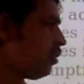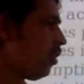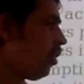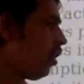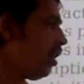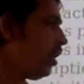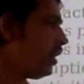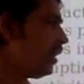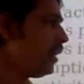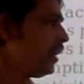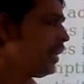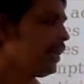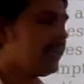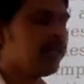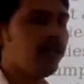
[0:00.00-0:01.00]

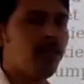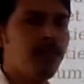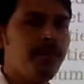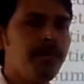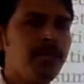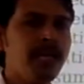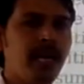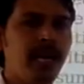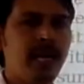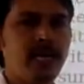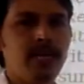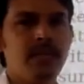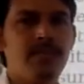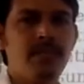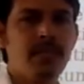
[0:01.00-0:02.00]
non-economic
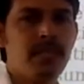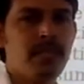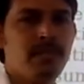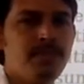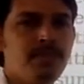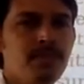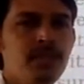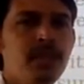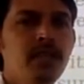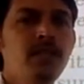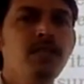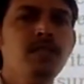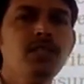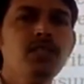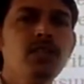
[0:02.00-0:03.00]
activity,
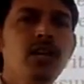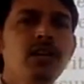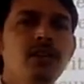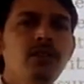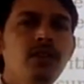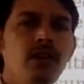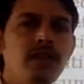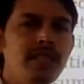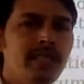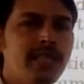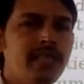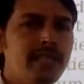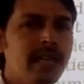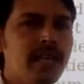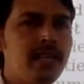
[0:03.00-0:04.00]
which are not
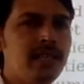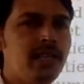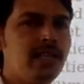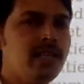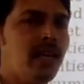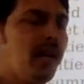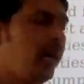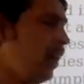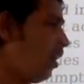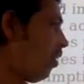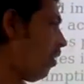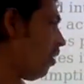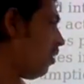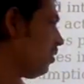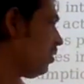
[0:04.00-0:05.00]
related
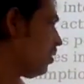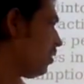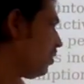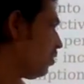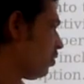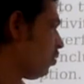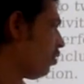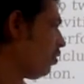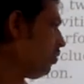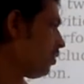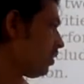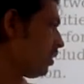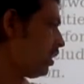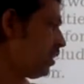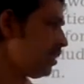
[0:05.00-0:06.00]
along
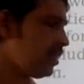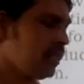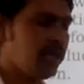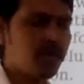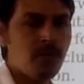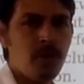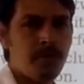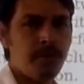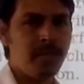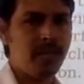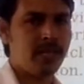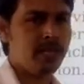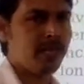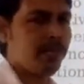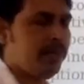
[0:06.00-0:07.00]
to this economic
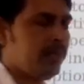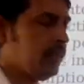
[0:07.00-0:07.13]
activity.